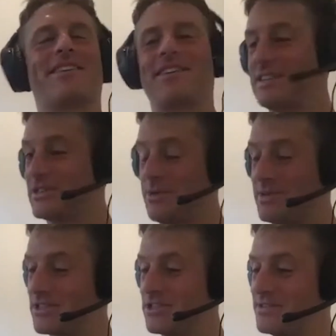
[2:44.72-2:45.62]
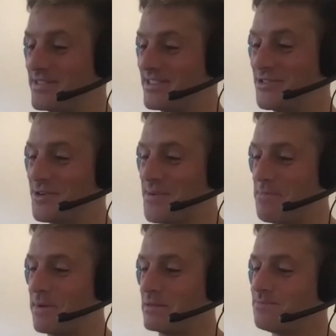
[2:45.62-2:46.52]
there's so much to talk
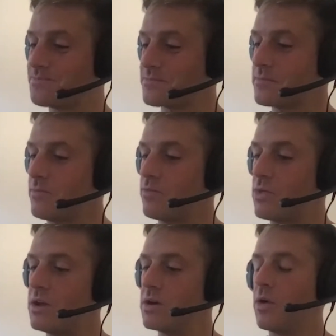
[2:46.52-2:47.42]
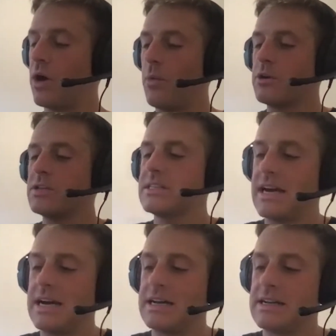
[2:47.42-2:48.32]
about, but I want to
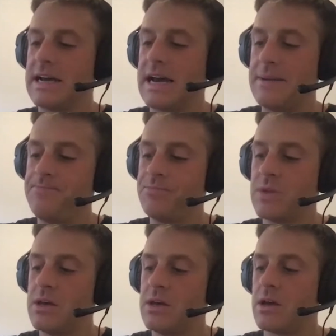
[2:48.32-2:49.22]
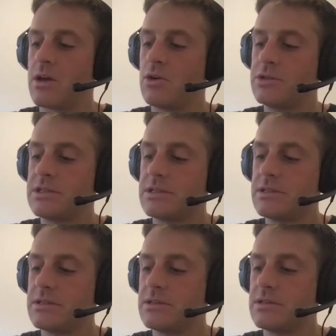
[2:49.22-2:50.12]
start
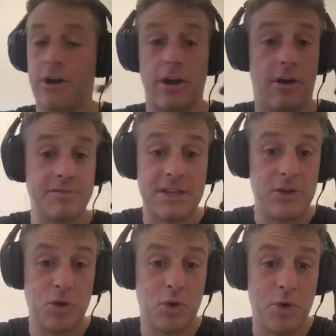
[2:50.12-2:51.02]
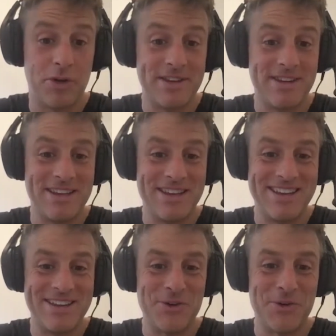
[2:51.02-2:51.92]
because obviously in your work, in
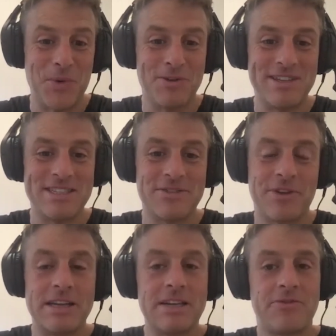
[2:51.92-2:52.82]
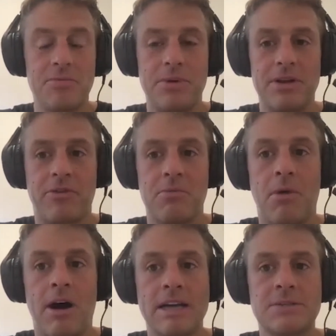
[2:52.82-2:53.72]
your world, this is very different, but from
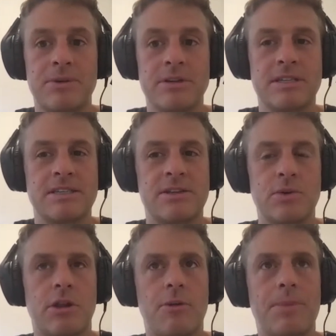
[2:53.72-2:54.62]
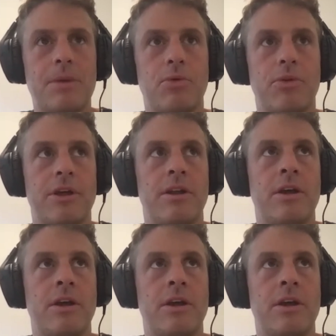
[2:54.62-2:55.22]
my experience, there's still a lot of people that